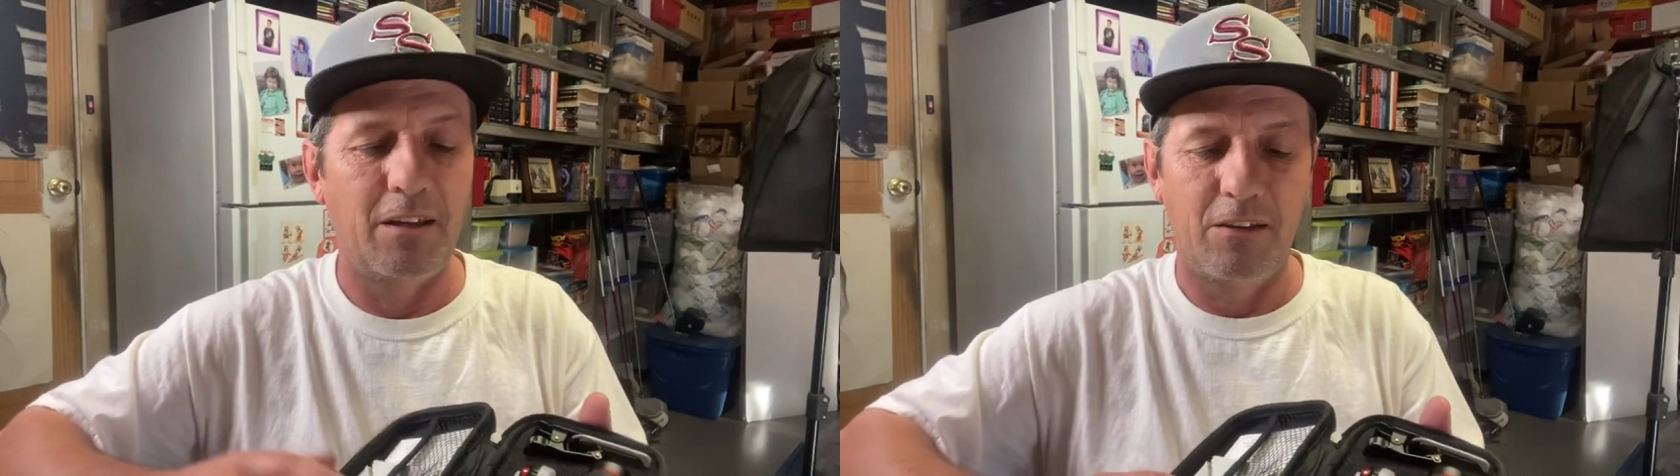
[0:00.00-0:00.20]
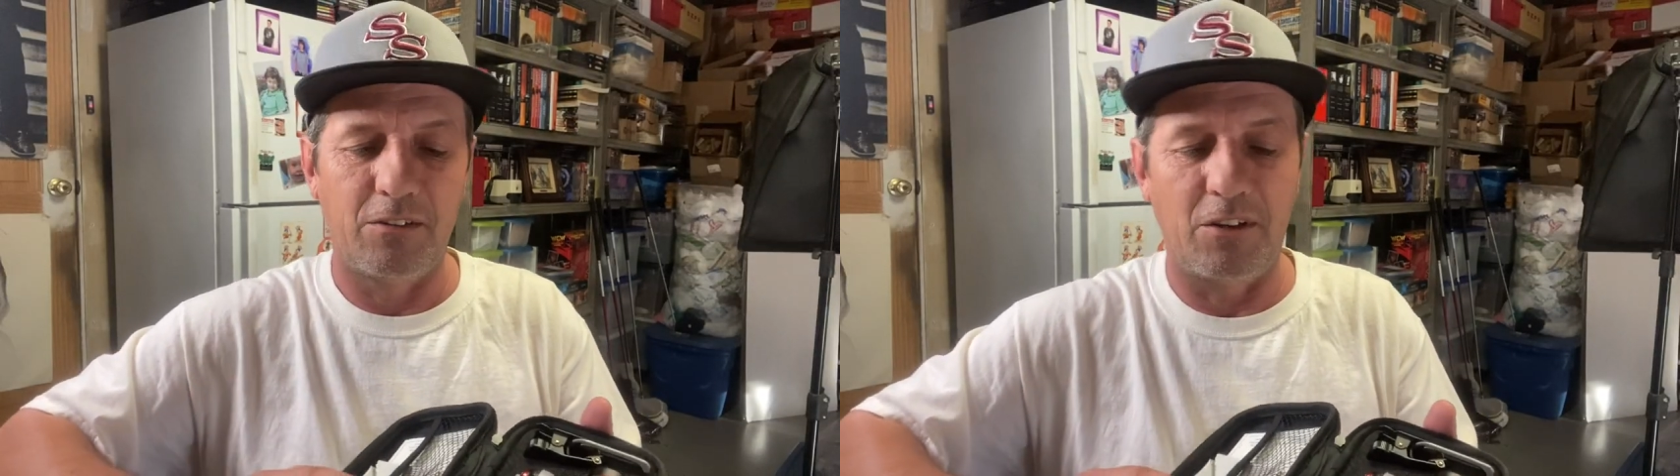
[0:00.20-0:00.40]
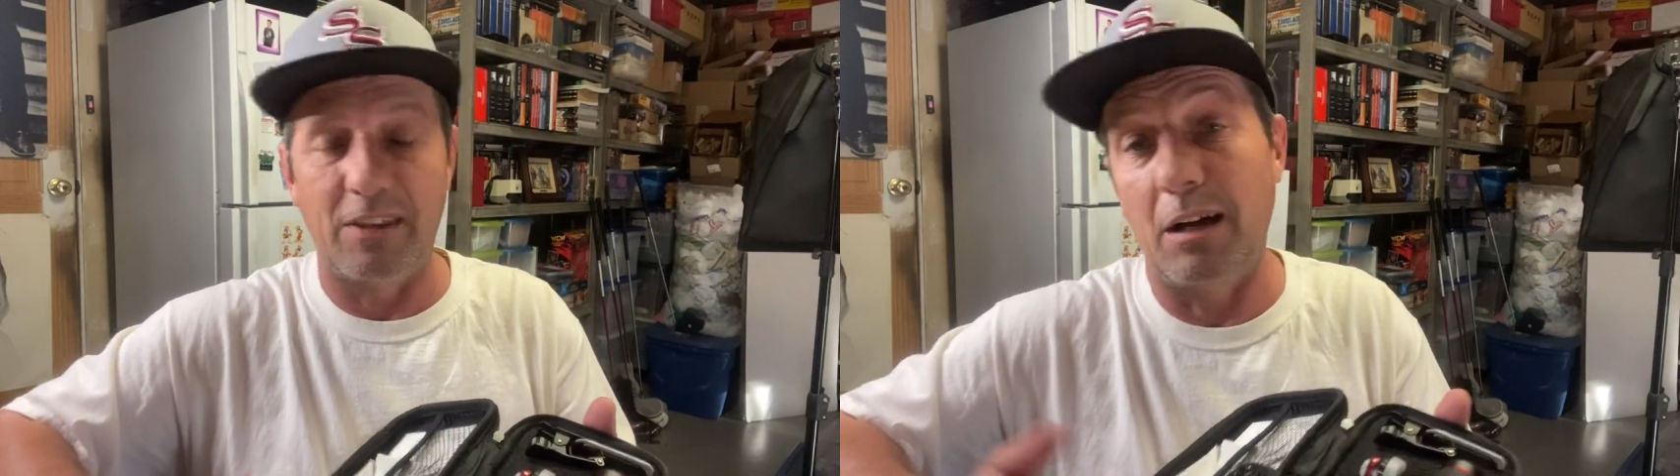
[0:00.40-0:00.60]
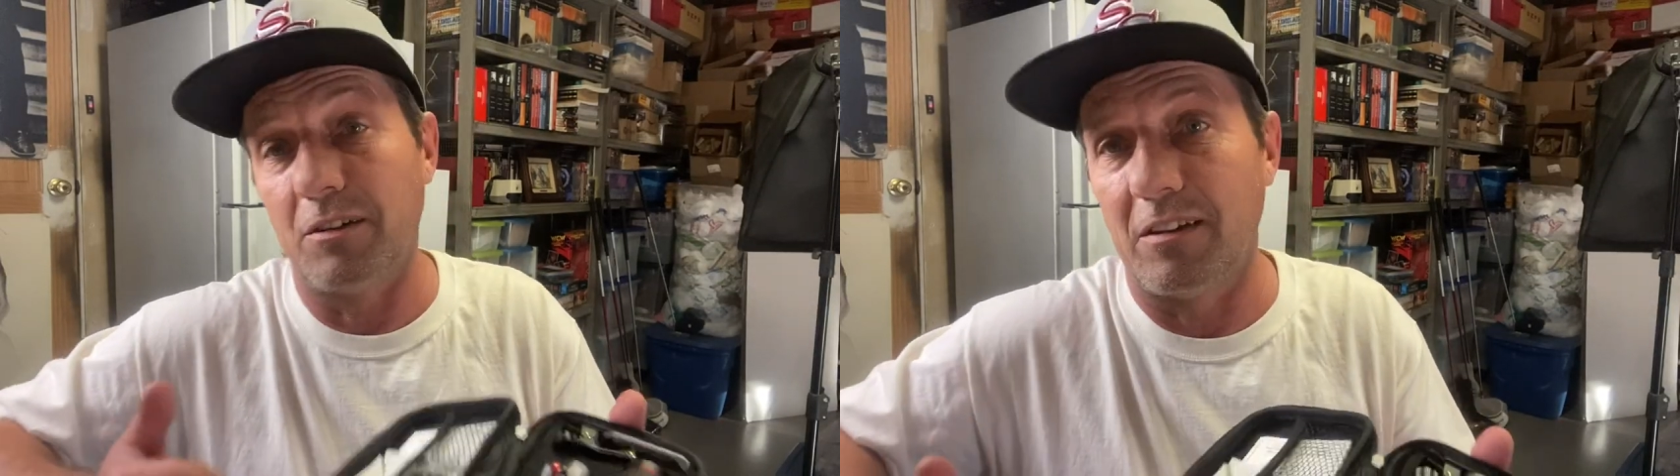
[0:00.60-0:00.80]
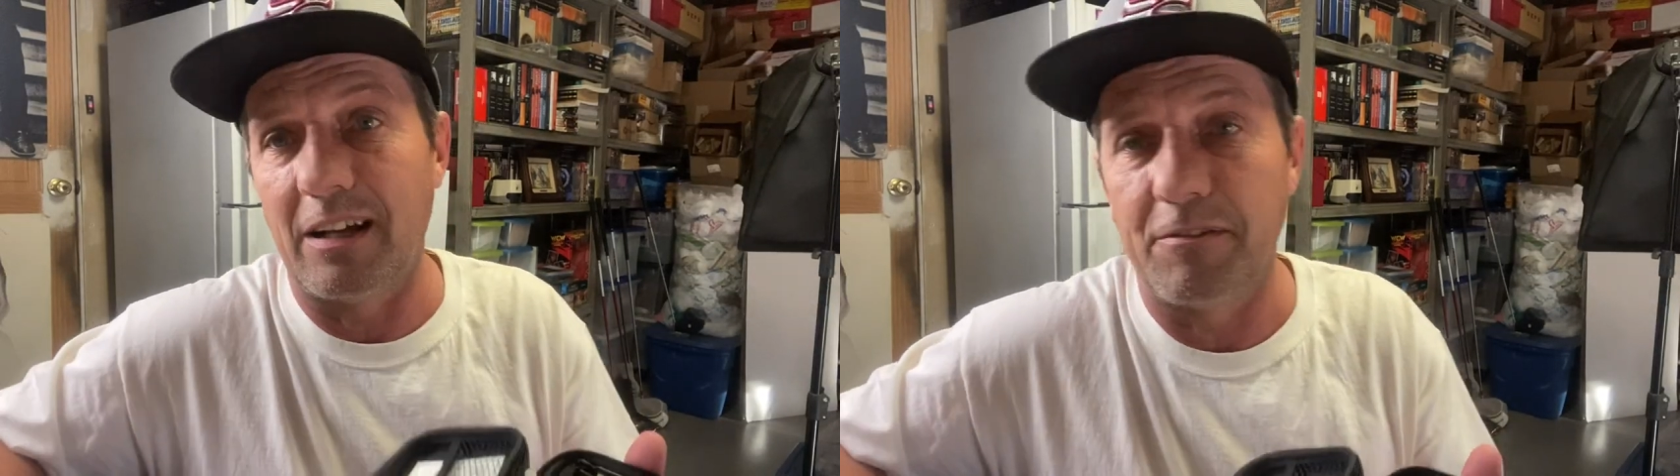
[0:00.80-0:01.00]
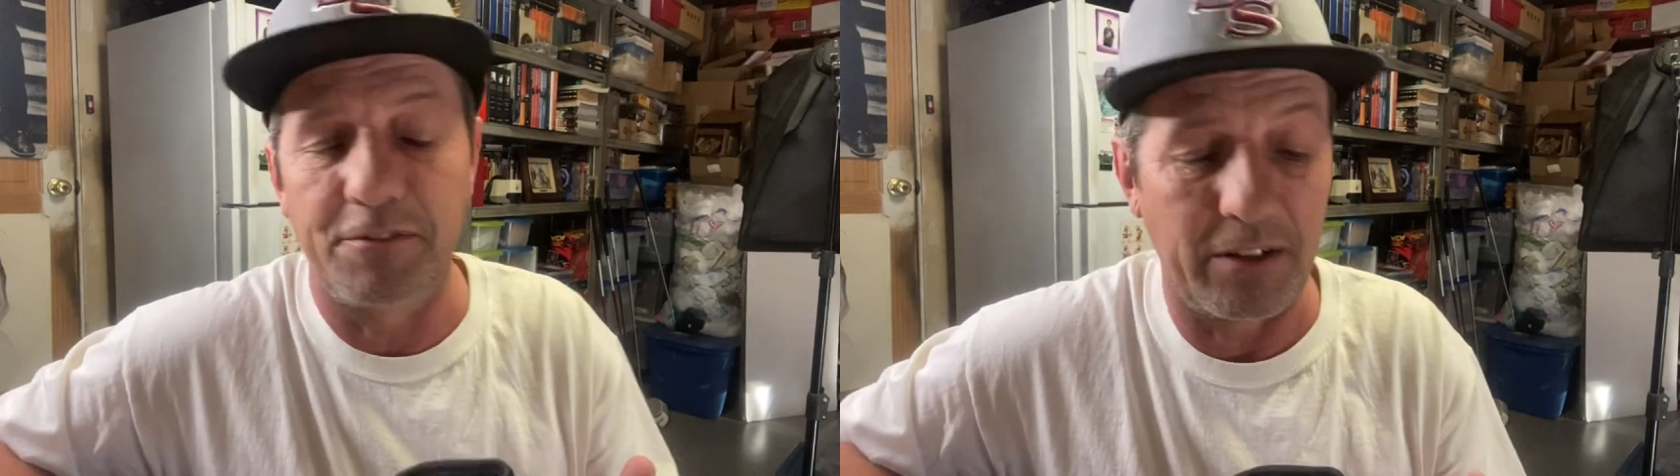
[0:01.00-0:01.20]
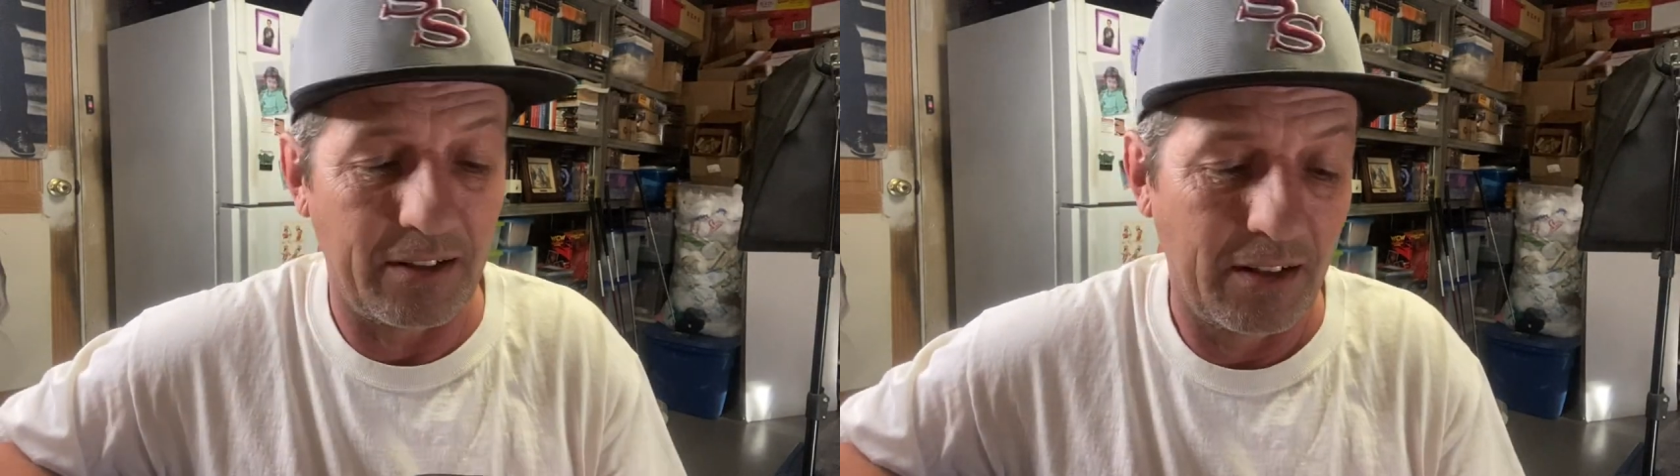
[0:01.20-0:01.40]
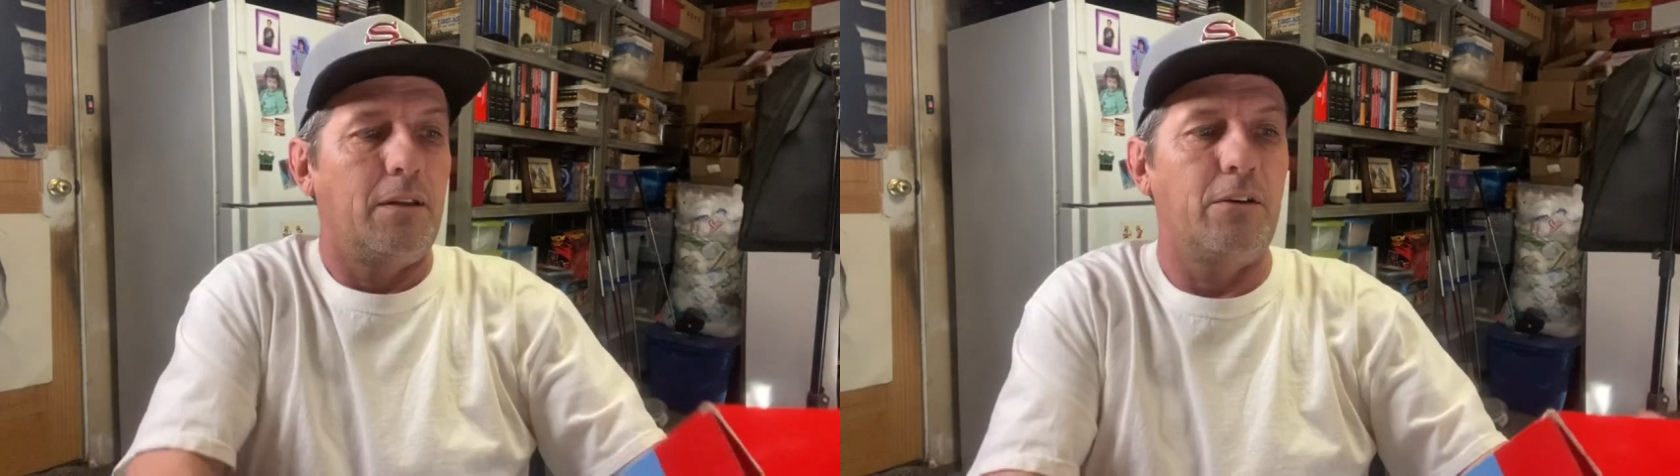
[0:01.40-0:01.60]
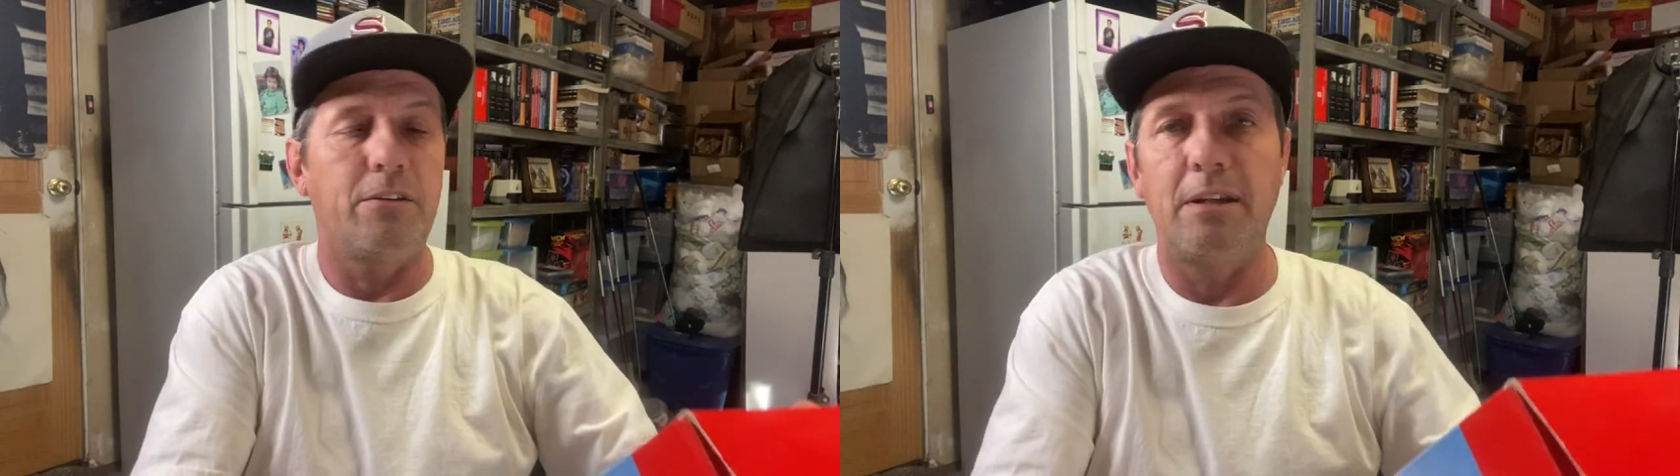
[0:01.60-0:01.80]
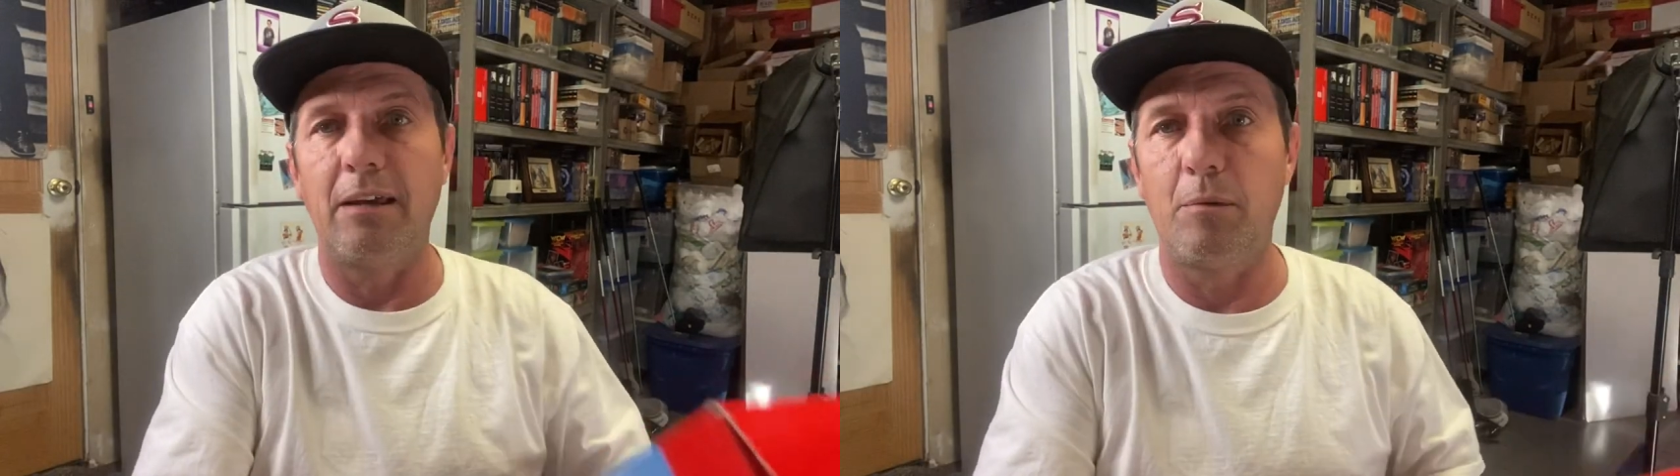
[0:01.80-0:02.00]
So that was a lot of fun. There's
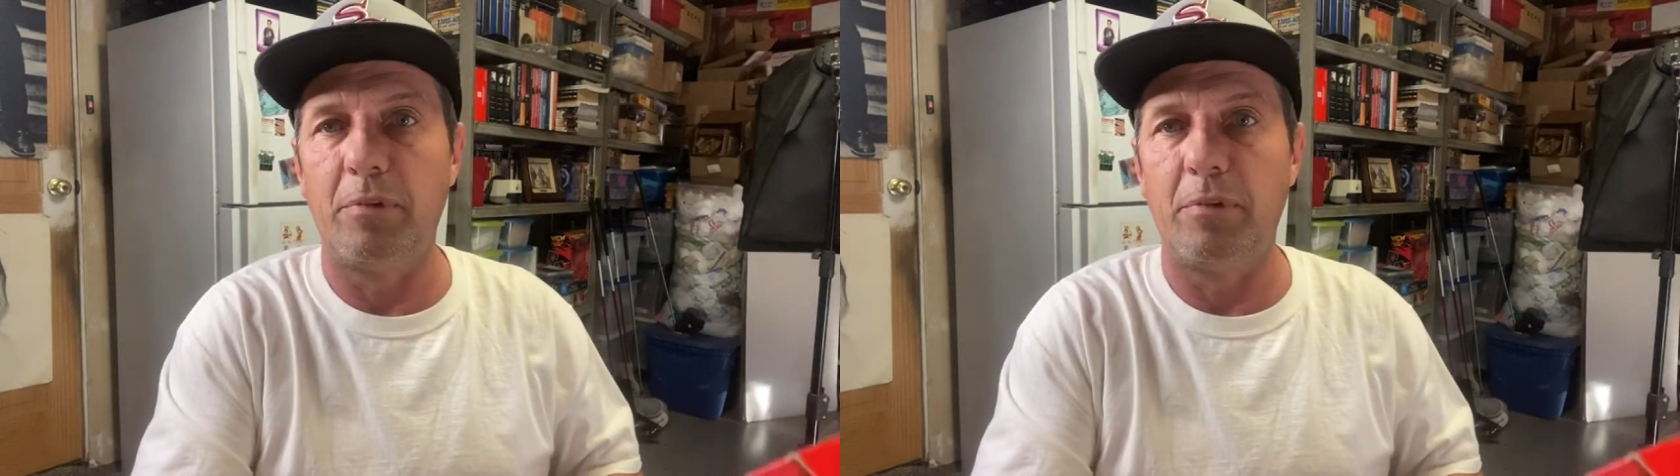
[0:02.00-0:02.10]
another